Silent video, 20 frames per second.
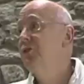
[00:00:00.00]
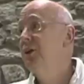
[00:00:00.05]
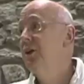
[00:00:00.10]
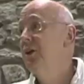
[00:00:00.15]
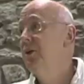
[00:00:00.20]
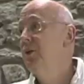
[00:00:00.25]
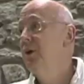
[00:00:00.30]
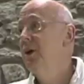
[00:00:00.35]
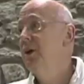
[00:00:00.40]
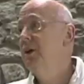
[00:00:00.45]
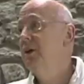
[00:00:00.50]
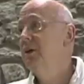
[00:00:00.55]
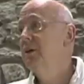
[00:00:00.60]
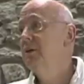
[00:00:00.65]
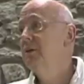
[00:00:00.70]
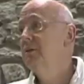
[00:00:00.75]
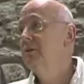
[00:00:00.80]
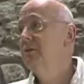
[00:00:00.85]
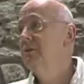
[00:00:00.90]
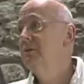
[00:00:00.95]
to stay
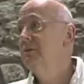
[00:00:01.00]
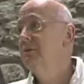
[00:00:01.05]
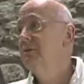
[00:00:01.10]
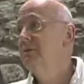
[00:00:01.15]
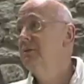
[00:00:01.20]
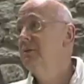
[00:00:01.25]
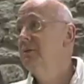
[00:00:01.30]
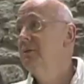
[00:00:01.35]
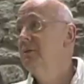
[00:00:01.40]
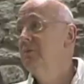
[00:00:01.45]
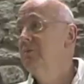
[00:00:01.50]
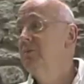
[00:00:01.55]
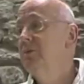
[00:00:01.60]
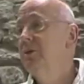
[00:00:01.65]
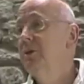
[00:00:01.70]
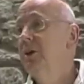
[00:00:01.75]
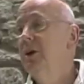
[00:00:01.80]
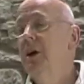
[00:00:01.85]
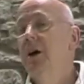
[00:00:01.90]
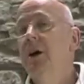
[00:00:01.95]
awake.
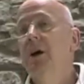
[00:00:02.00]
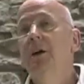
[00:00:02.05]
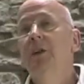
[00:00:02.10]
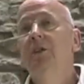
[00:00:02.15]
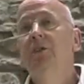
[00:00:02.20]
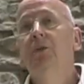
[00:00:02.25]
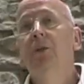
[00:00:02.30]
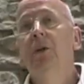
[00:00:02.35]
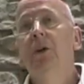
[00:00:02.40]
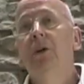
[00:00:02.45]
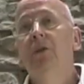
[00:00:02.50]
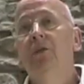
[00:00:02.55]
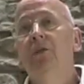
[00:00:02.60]
But their eyes were